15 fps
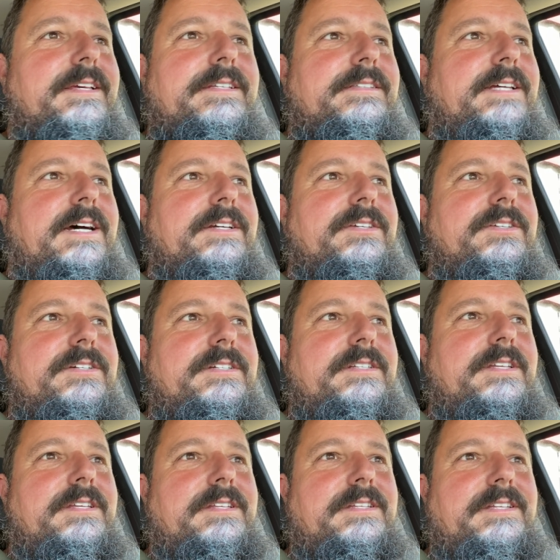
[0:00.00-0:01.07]
Not
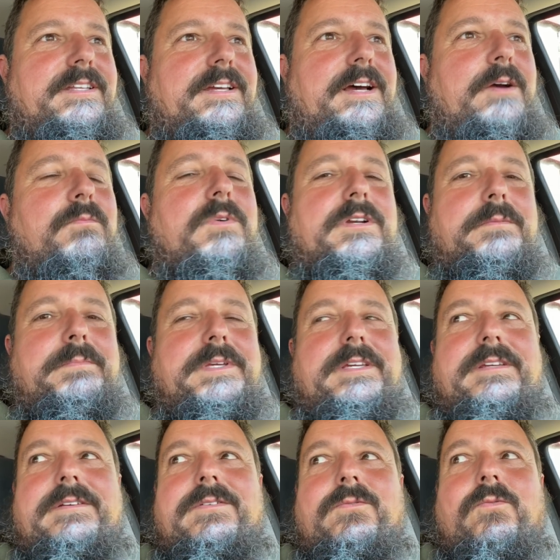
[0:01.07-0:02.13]
good. I want to
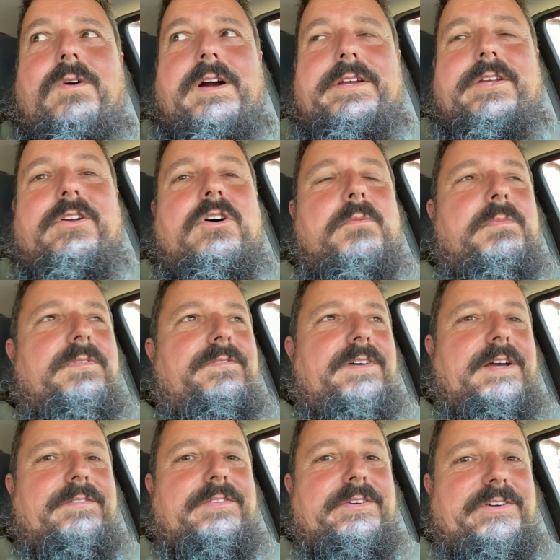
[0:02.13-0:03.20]
be walking home with
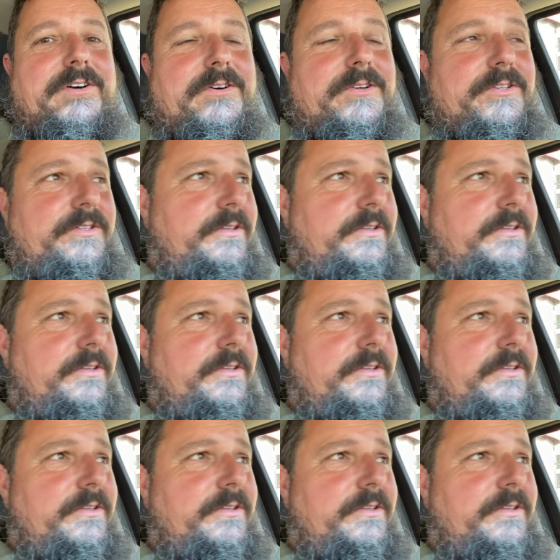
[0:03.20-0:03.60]
$500.